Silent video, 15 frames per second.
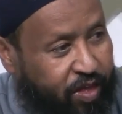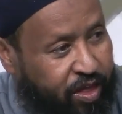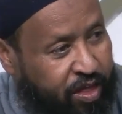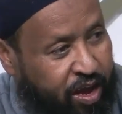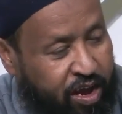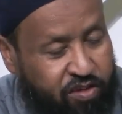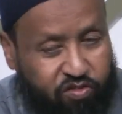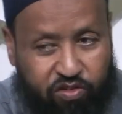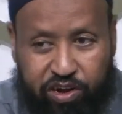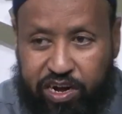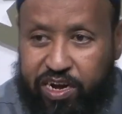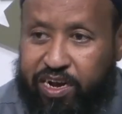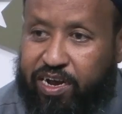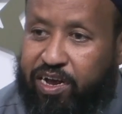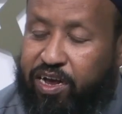the
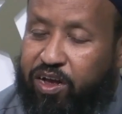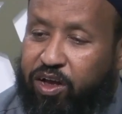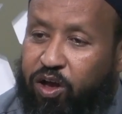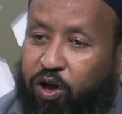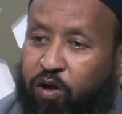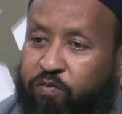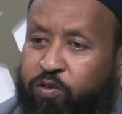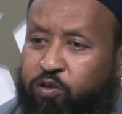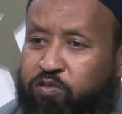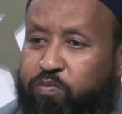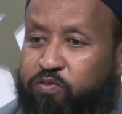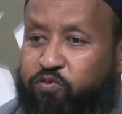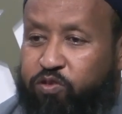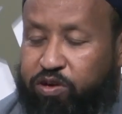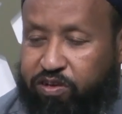history of those
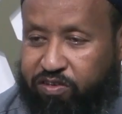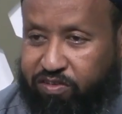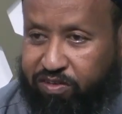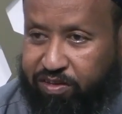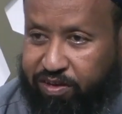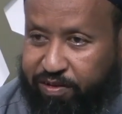before us.